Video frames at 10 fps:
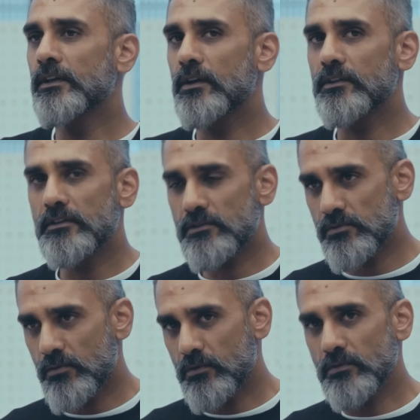On this
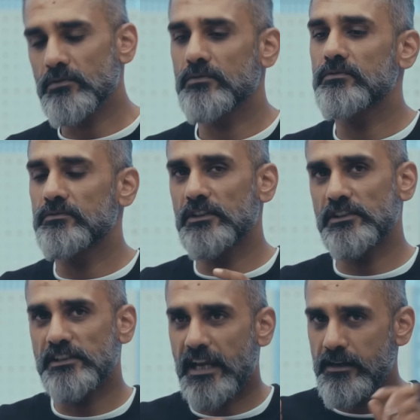Tuono, the
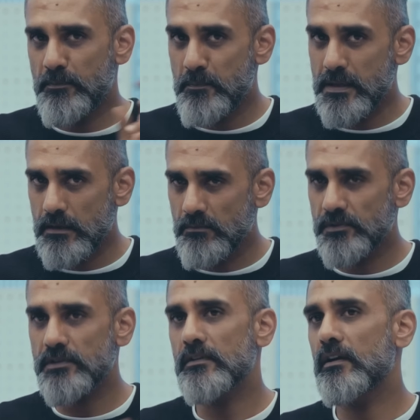side
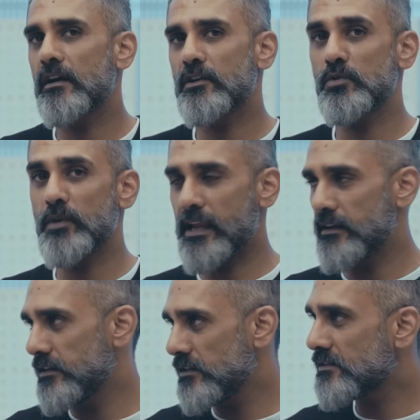beams are 2
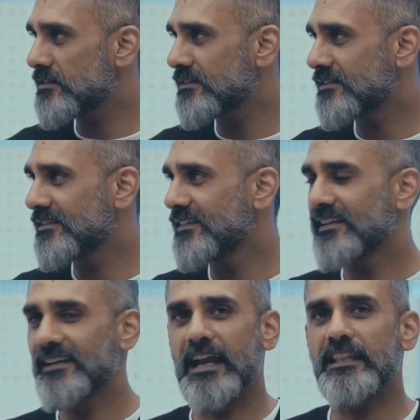LEDs
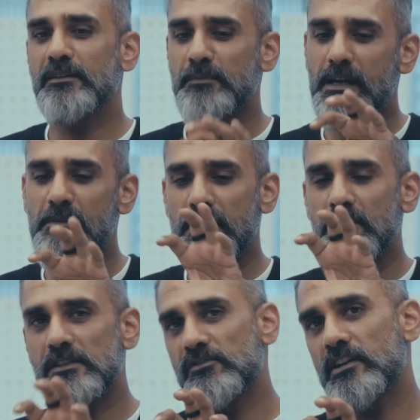and the middle
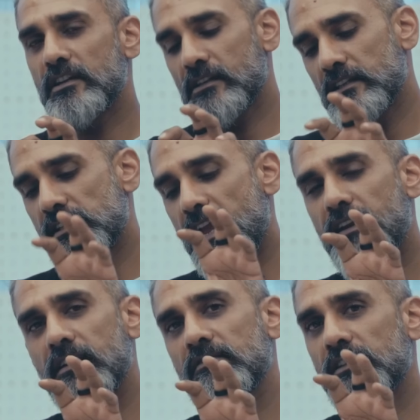beam is vertically
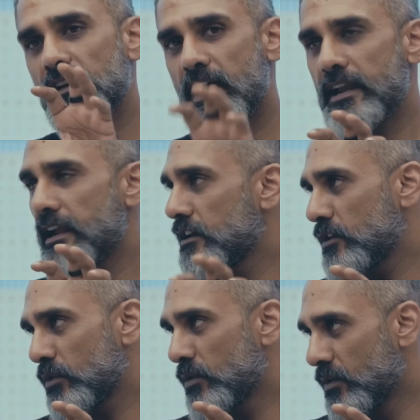stacked with a high and a
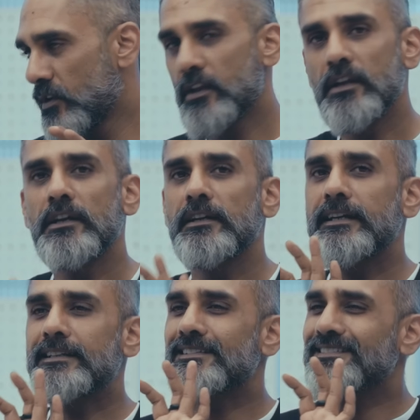low.
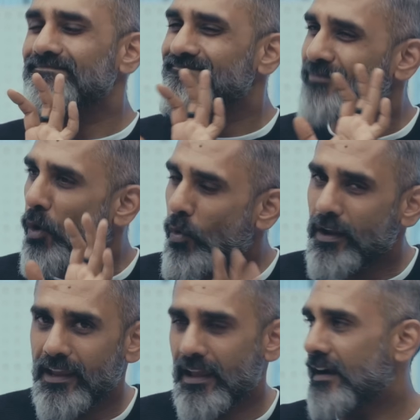It's a
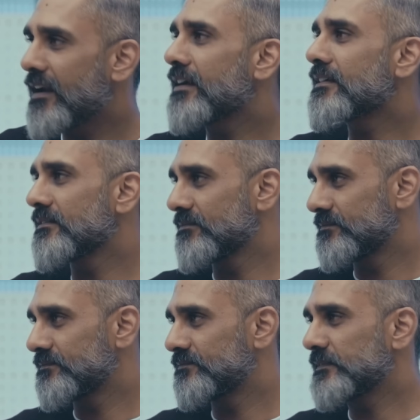okay headlight.
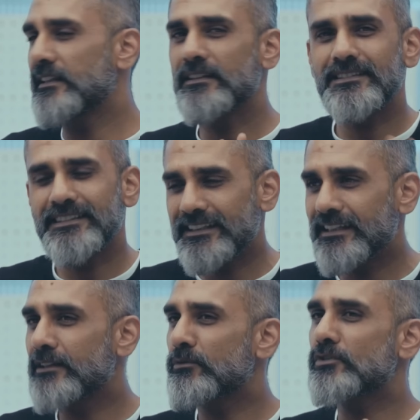In the
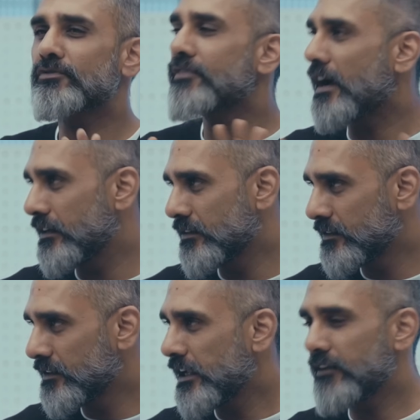city, it was fine.
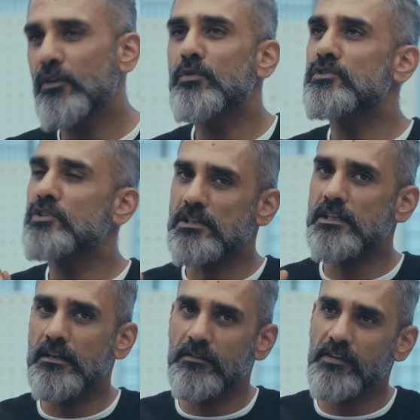If there was just
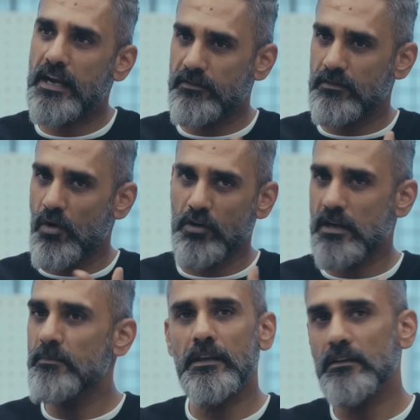enough light
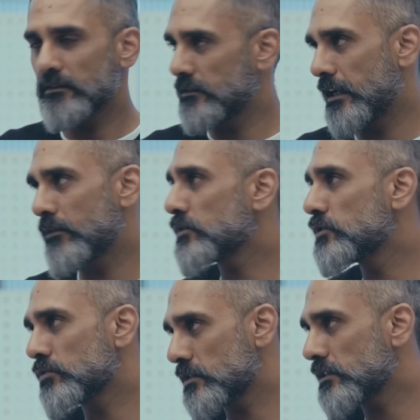oncoming, then it was
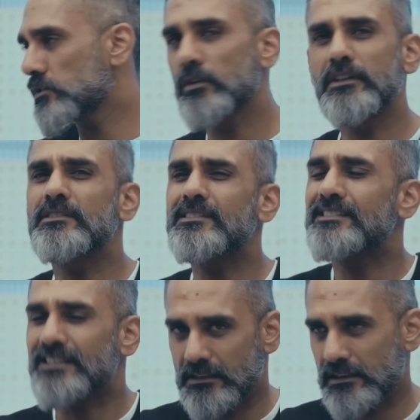useless. So it is
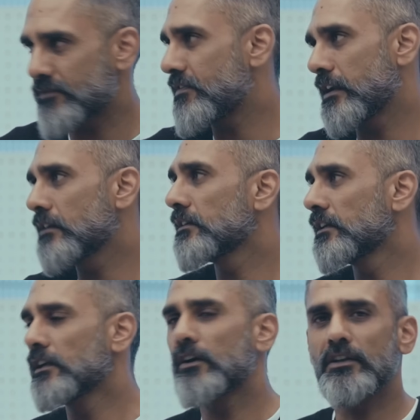just fine.
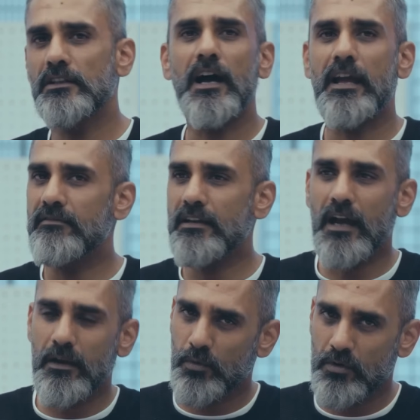On the highway,
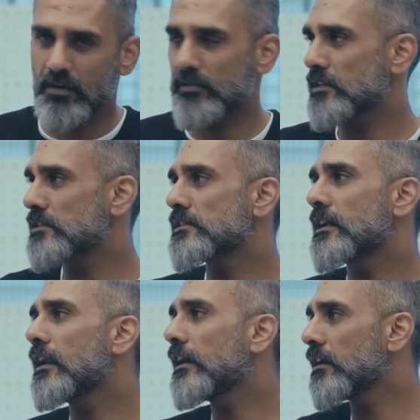I would not trust this
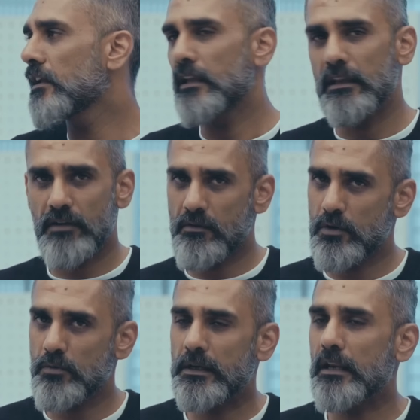headlight. If I were
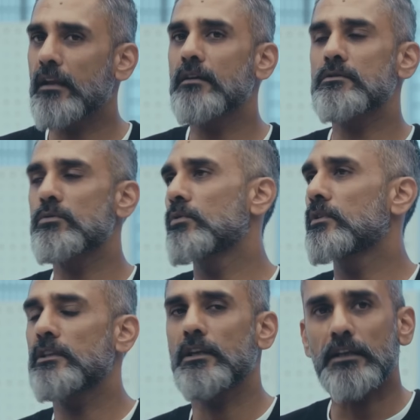to be taking a Tuono
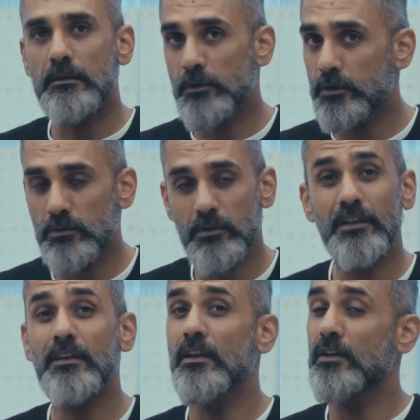and thinking I'm going
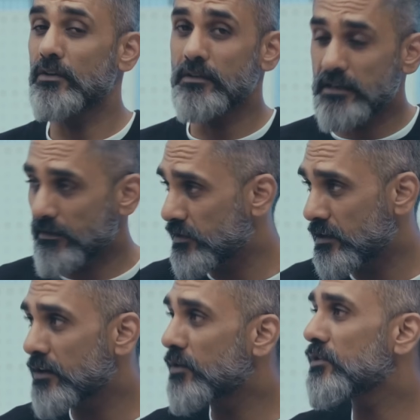touring, you're
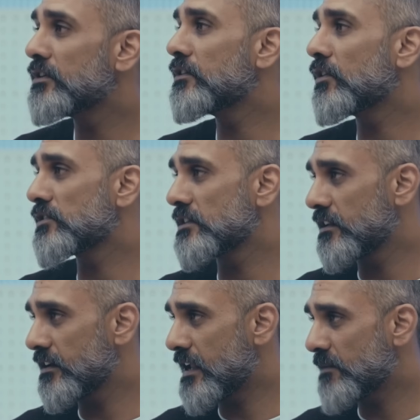definitely going to need
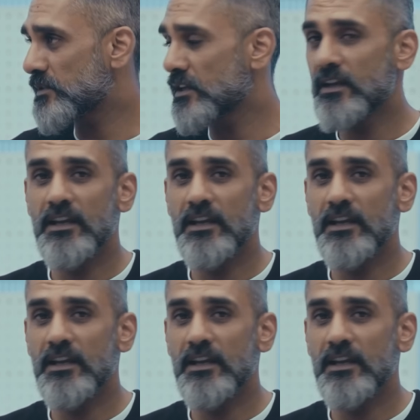auxiliary lamps.